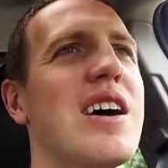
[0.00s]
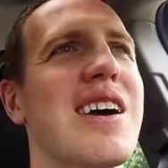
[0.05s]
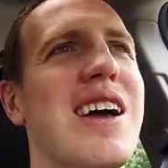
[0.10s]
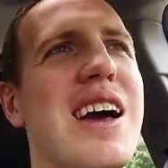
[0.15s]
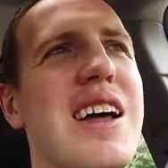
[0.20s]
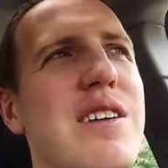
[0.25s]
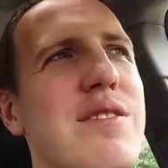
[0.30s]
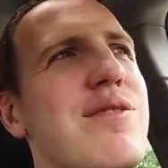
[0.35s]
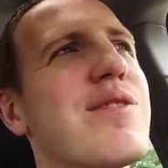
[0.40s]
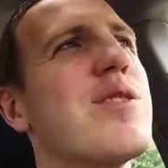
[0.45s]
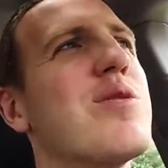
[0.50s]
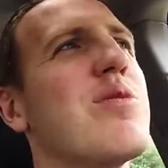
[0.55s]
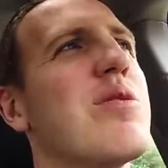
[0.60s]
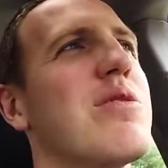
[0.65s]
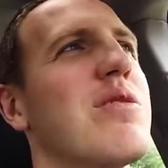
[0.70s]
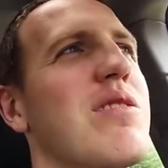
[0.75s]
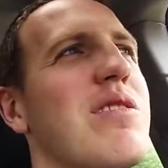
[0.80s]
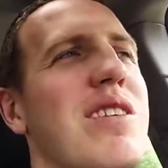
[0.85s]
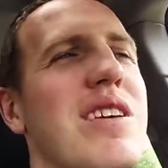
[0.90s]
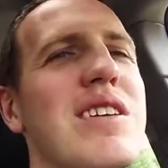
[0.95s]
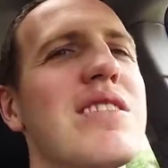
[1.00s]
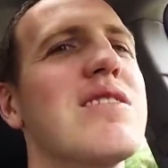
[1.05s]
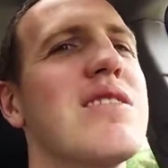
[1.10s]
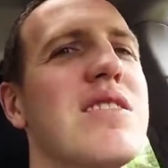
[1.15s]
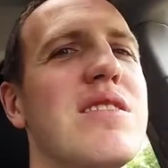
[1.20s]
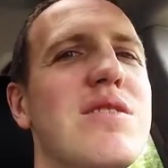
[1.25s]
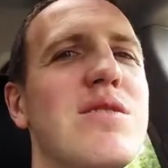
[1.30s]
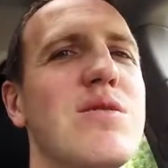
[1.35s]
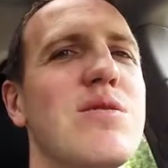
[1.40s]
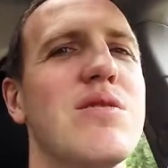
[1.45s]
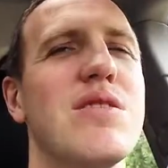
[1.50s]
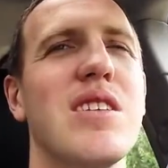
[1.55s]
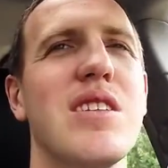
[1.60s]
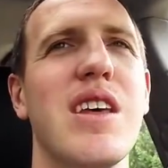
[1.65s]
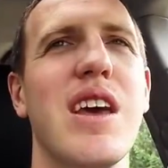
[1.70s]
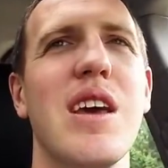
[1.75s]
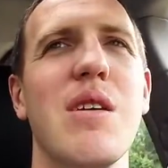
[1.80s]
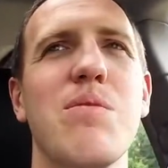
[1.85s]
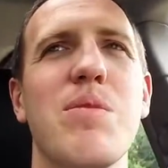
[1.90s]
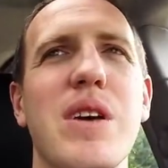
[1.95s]
Got a few other things to do
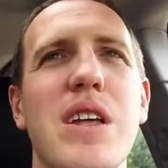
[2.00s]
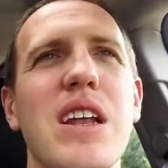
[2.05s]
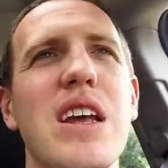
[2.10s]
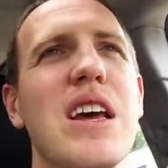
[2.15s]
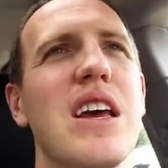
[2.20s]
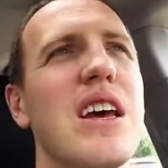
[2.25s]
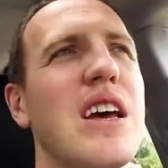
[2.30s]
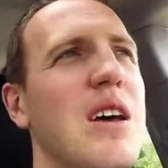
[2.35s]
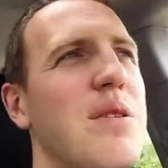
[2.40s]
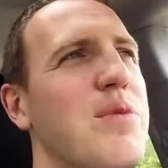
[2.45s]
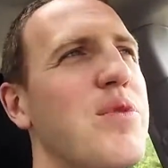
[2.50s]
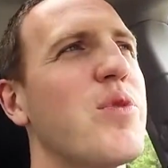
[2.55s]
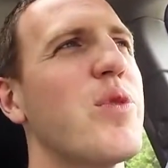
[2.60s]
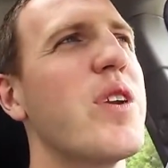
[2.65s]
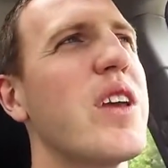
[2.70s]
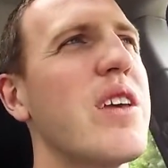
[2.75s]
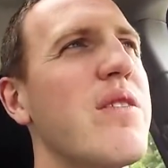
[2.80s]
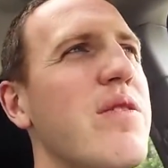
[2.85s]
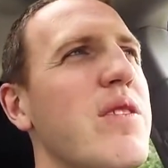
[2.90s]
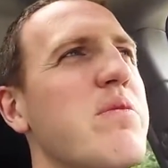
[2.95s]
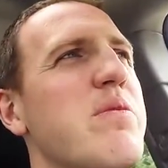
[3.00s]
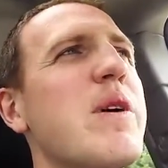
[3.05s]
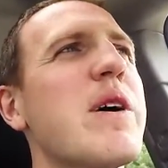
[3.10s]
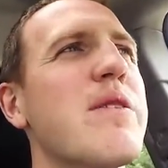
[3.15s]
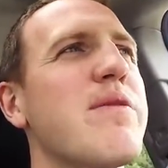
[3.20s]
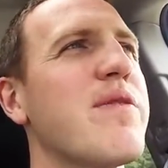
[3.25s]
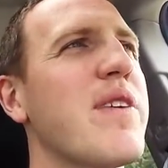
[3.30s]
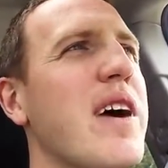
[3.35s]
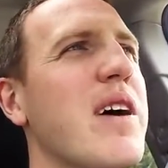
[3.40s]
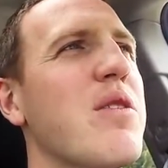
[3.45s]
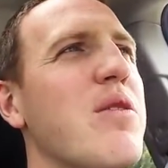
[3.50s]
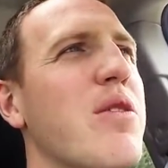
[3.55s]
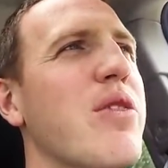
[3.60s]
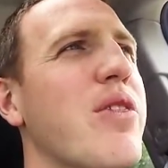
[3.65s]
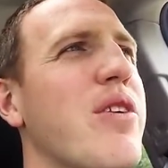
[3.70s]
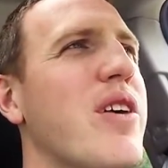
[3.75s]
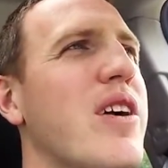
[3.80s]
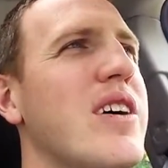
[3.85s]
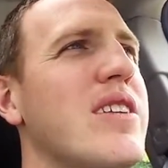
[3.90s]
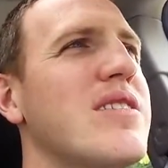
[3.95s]
today, but sort of give you my final
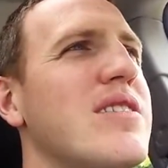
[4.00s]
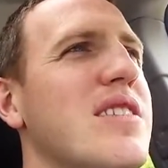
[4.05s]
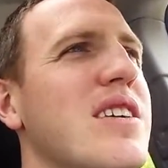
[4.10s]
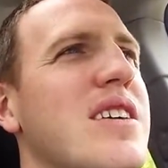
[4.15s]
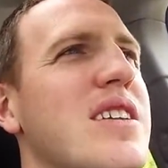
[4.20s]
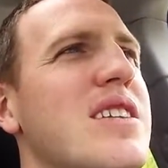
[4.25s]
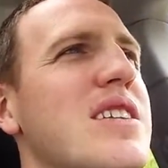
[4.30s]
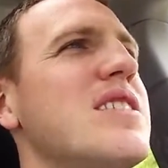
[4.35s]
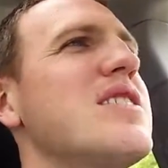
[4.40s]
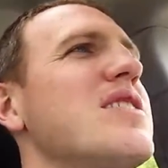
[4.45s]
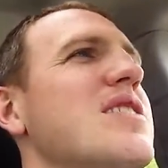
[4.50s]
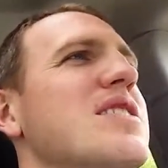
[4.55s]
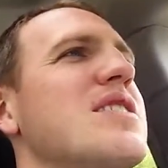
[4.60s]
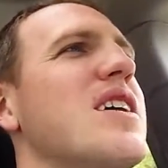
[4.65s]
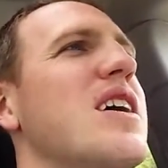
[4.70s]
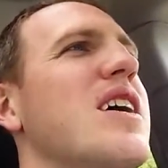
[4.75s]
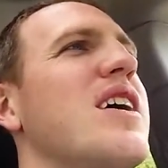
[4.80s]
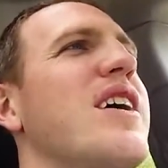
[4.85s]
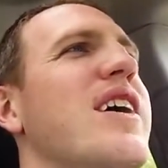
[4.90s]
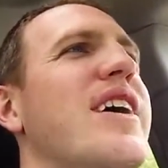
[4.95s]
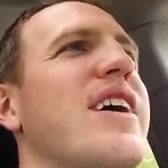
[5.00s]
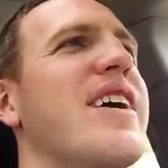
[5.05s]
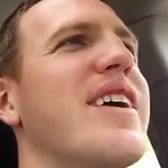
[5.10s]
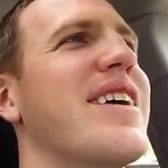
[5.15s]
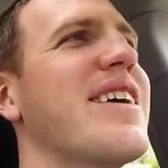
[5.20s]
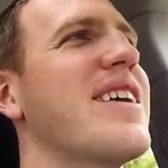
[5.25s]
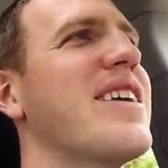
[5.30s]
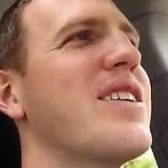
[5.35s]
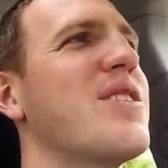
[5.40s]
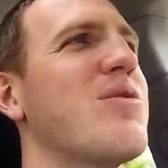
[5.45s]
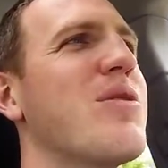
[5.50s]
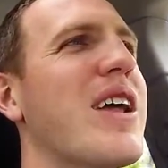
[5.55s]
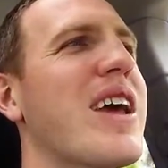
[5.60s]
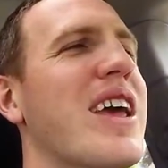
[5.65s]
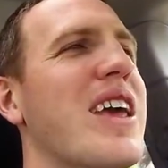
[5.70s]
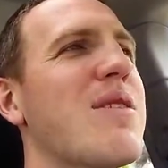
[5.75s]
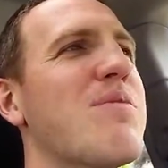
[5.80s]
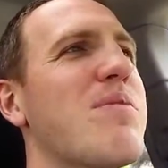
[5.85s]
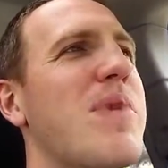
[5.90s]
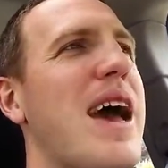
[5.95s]
thoughts on this. When I
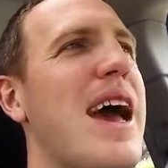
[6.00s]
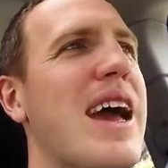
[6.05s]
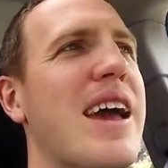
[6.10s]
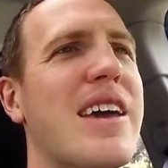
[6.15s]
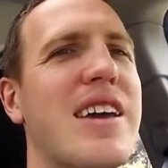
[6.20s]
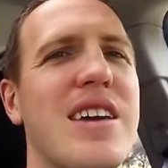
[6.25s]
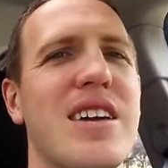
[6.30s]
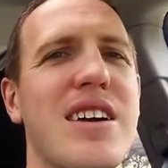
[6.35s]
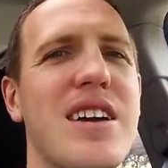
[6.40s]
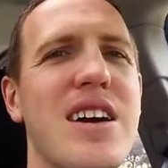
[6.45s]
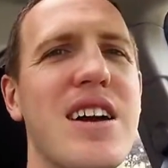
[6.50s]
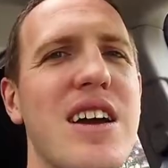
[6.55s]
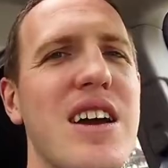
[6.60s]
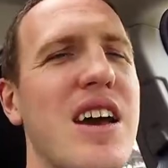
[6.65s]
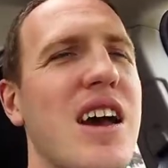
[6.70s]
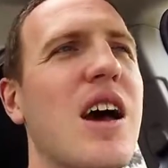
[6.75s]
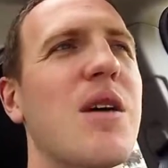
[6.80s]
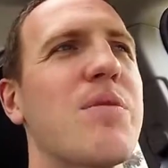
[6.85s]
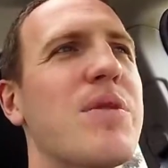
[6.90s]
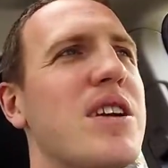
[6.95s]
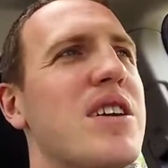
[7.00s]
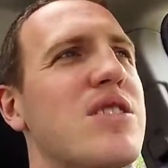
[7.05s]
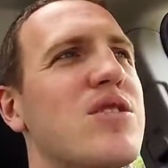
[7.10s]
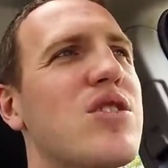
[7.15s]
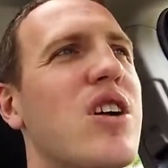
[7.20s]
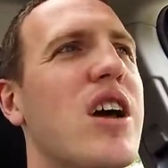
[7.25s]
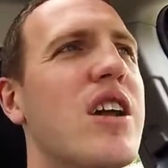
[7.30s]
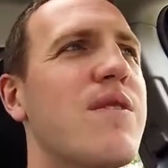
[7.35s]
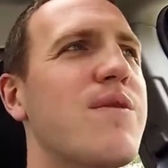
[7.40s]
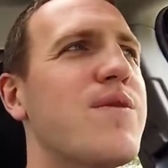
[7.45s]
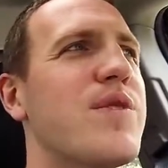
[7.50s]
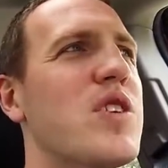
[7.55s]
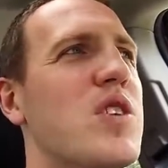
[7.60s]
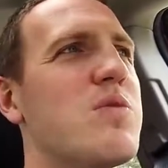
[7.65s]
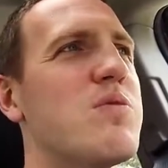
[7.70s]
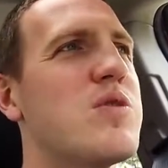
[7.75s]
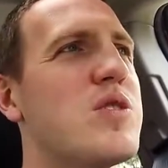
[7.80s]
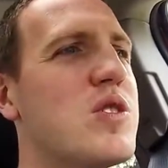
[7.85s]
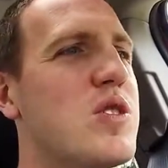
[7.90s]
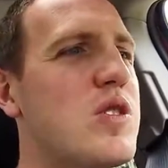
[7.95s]
get back here, I'm gonna try to
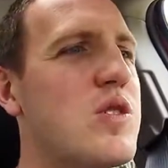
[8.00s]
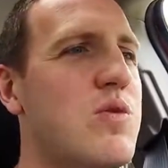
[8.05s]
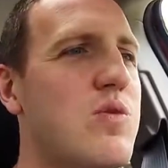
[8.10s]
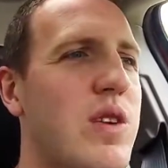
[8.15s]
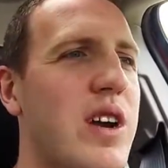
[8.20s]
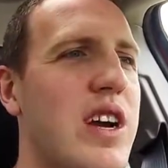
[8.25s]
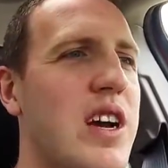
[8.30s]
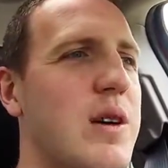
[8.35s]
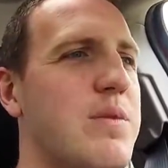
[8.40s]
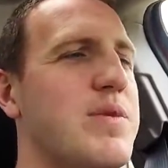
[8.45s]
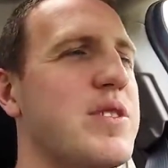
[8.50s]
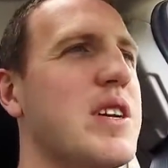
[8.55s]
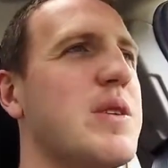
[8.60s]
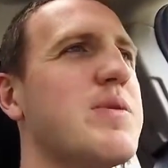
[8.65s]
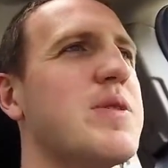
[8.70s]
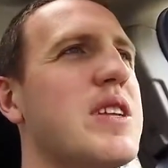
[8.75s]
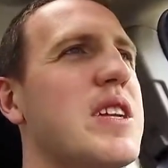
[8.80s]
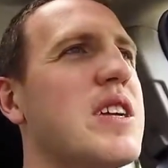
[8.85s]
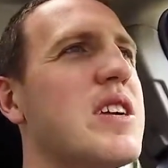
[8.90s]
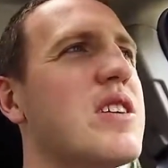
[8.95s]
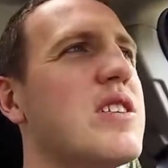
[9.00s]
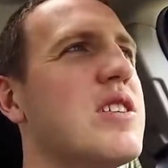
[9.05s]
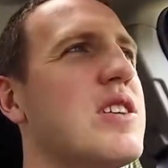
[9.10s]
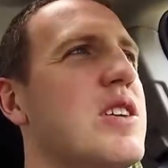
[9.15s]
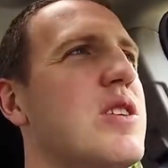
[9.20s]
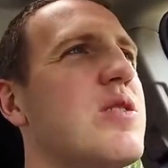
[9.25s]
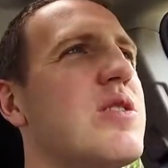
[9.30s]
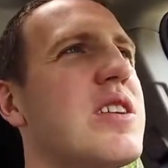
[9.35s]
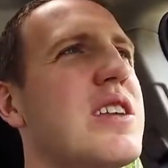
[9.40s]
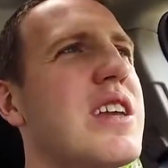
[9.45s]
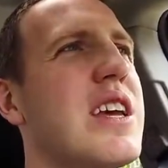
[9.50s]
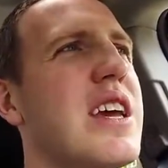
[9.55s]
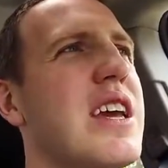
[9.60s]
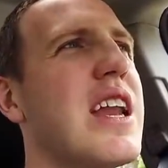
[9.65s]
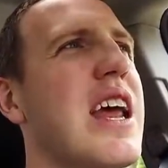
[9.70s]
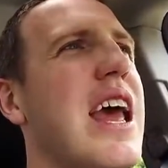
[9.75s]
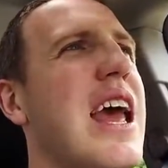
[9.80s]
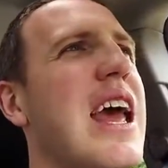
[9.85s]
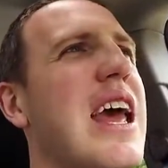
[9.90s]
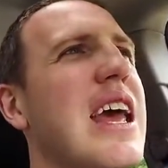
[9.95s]
film too, rig up something here so you can
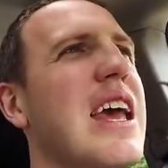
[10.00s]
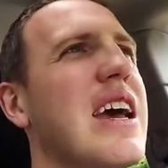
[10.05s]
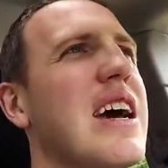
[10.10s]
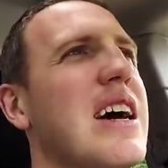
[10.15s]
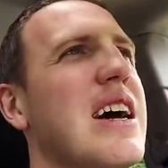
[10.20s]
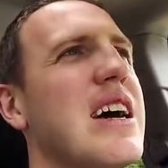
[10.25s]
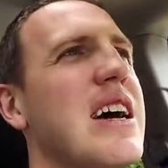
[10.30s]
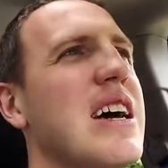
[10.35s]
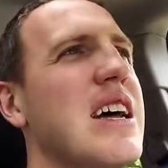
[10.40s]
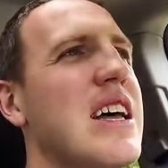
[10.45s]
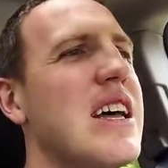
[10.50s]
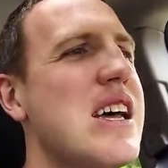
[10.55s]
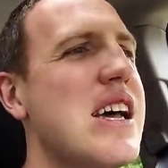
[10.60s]
get a,